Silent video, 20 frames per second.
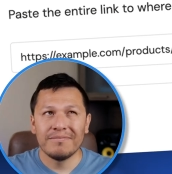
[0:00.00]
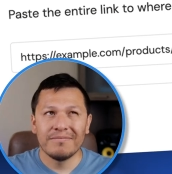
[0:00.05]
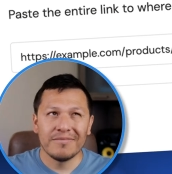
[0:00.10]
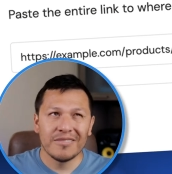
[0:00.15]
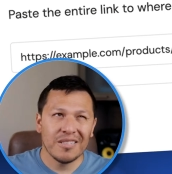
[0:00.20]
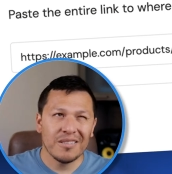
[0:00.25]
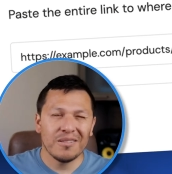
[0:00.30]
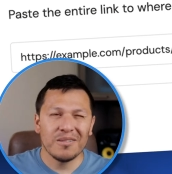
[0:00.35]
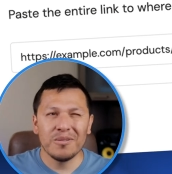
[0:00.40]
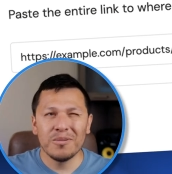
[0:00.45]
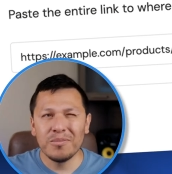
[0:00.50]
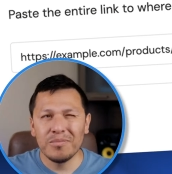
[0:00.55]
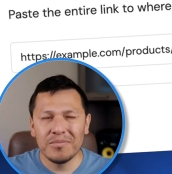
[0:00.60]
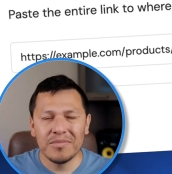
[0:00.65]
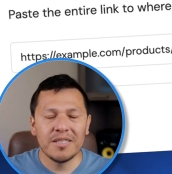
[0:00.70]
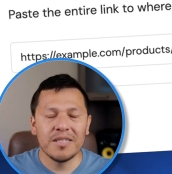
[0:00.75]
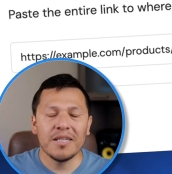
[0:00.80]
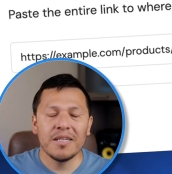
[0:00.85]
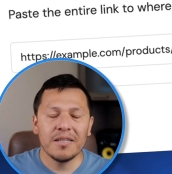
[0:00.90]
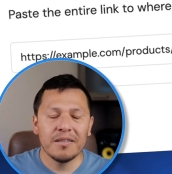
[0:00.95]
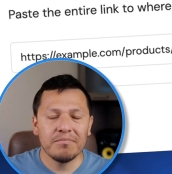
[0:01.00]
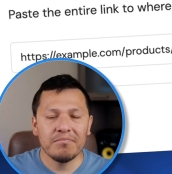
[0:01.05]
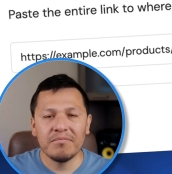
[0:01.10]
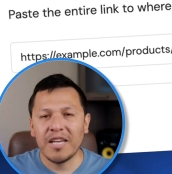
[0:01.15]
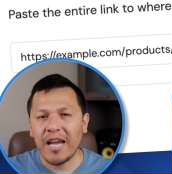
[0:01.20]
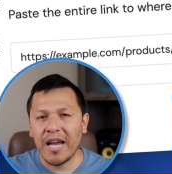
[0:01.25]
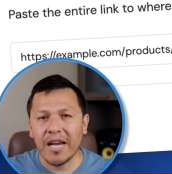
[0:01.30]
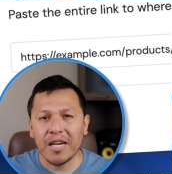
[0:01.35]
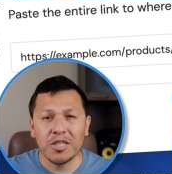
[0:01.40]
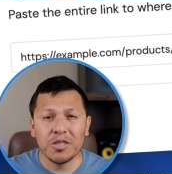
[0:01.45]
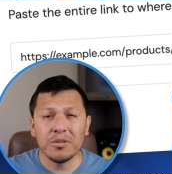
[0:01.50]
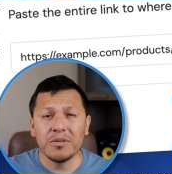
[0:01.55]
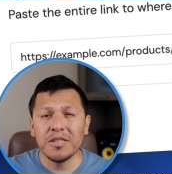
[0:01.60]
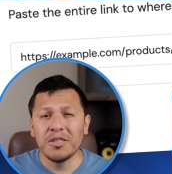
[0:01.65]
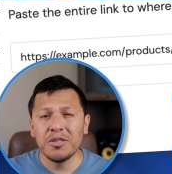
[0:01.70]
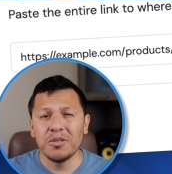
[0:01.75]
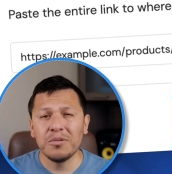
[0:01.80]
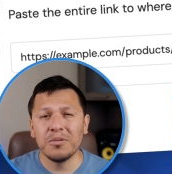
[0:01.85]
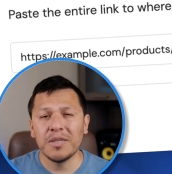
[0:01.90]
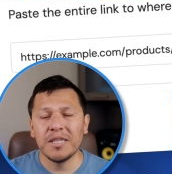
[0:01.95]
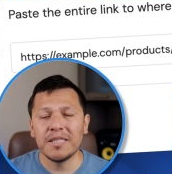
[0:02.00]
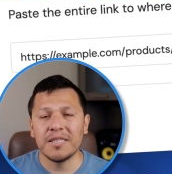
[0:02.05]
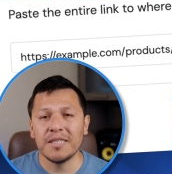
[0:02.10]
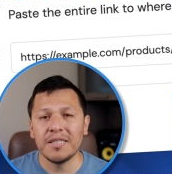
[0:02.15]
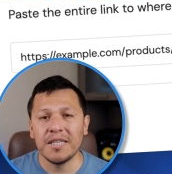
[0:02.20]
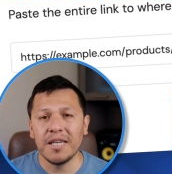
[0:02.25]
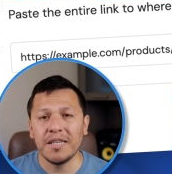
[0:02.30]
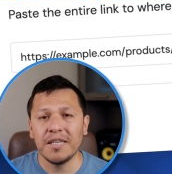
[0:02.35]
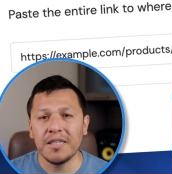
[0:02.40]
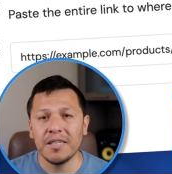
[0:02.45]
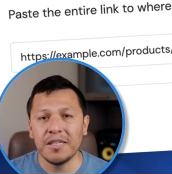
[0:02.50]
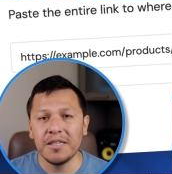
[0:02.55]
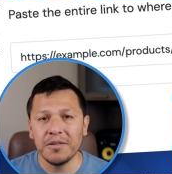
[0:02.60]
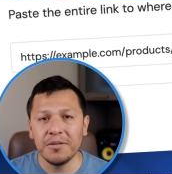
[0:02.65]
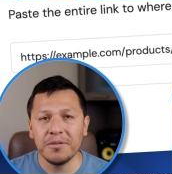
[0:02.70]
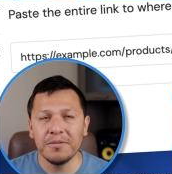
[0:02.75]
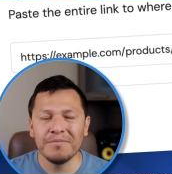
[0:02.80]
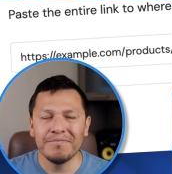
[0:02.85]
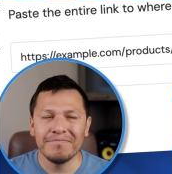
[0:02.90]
So did it actually do what it's intended to do?